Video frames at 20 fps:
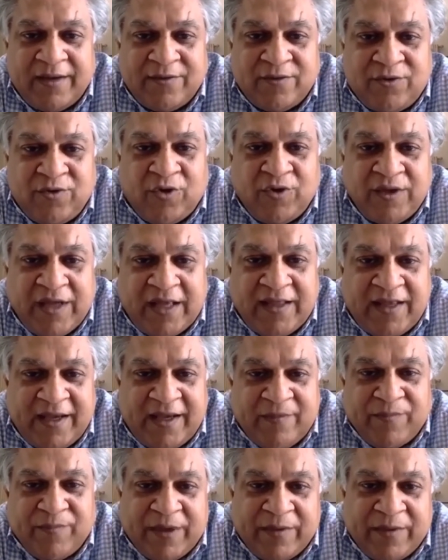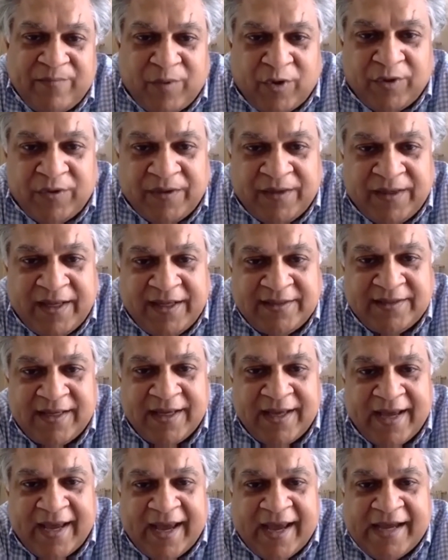Those are the important things.
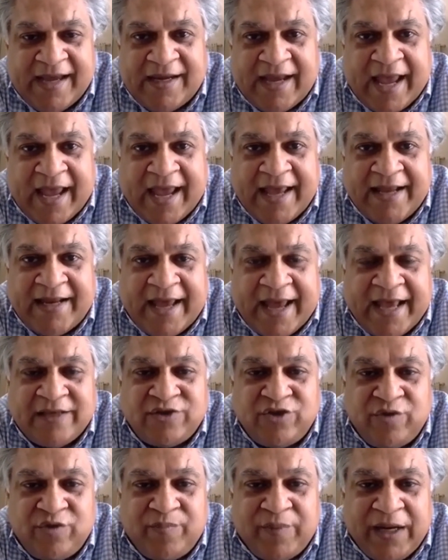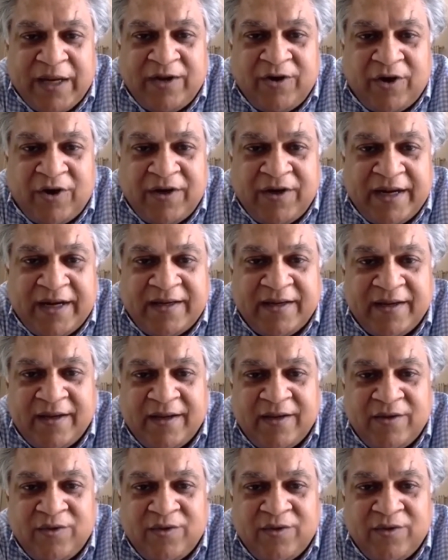And as you build on it,